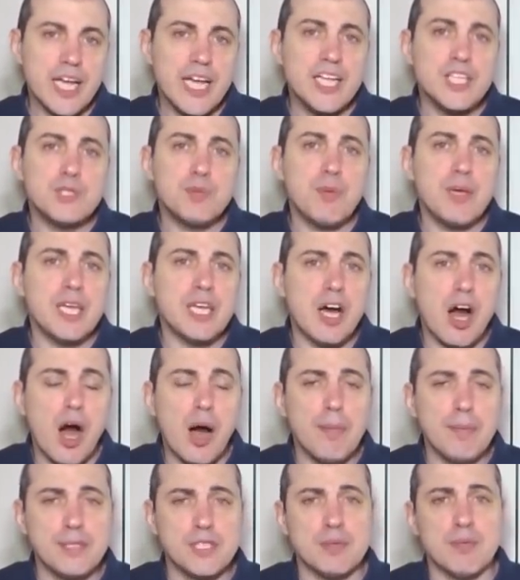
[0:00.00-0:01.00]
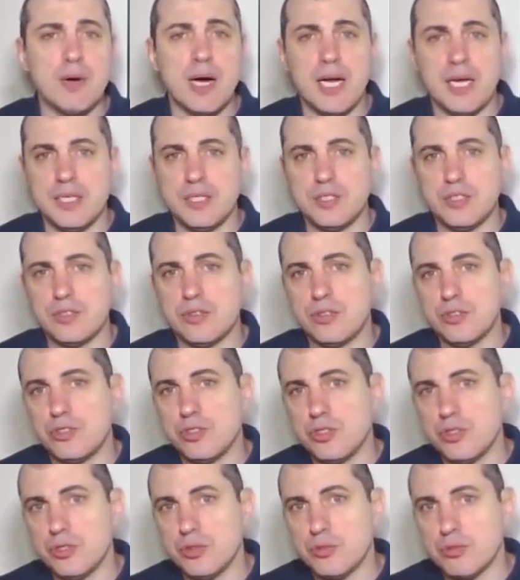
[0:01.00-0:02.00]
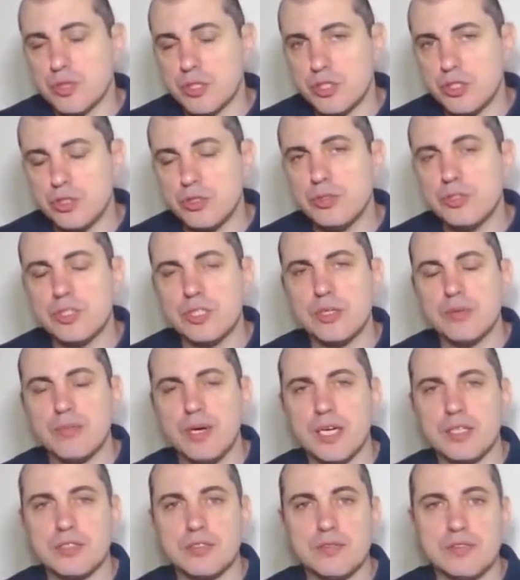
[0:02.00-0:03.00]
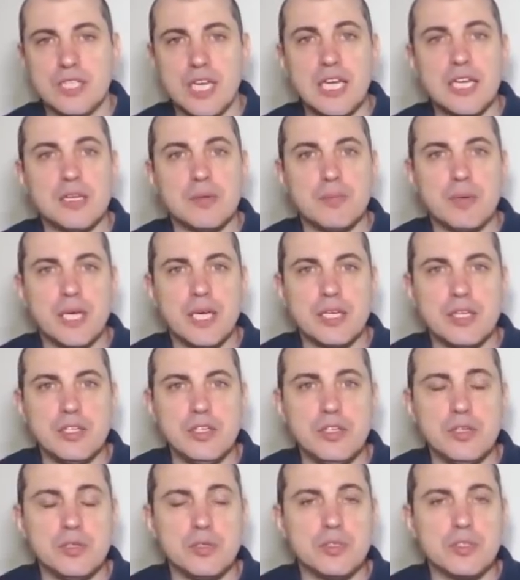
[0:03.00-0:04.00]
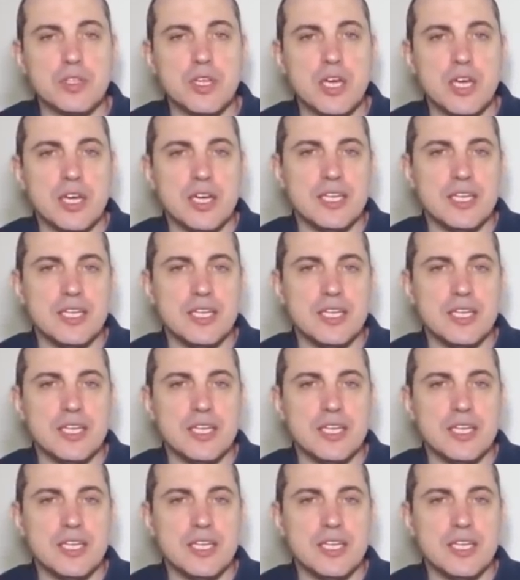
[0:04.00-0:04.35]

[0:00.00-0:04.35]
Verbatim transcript: it's been optimized to reduce the amount of data being used.